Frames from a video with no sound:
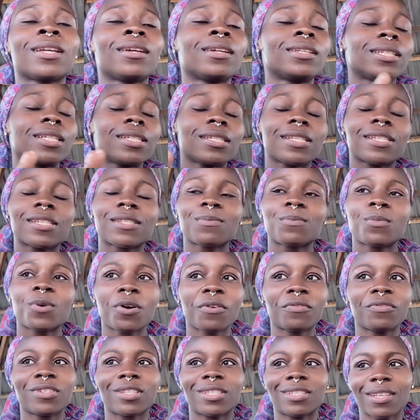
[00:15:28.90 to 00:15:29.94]
this is
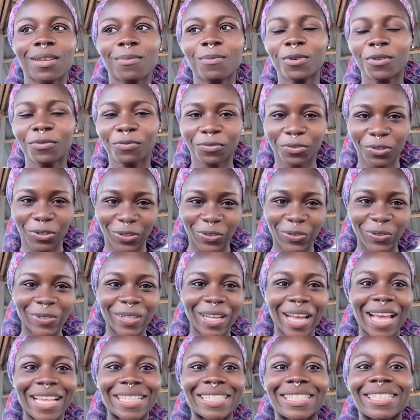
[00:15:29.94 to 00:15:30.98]
more of a sermon for
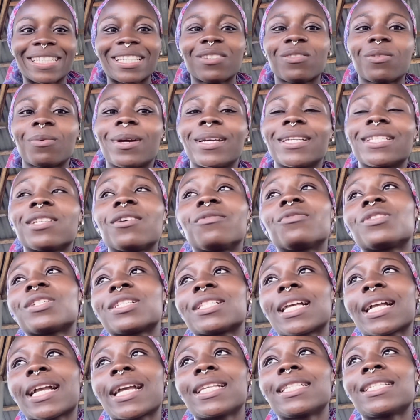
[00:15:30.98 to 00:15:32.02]
you as it is for myself
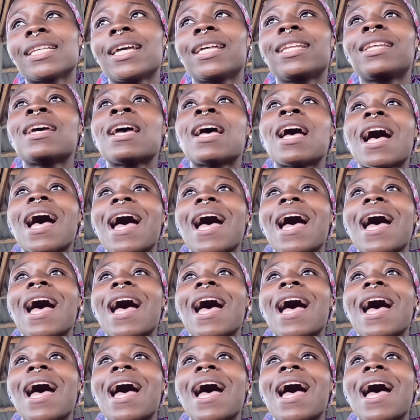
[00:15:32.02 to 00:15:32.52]
because like i said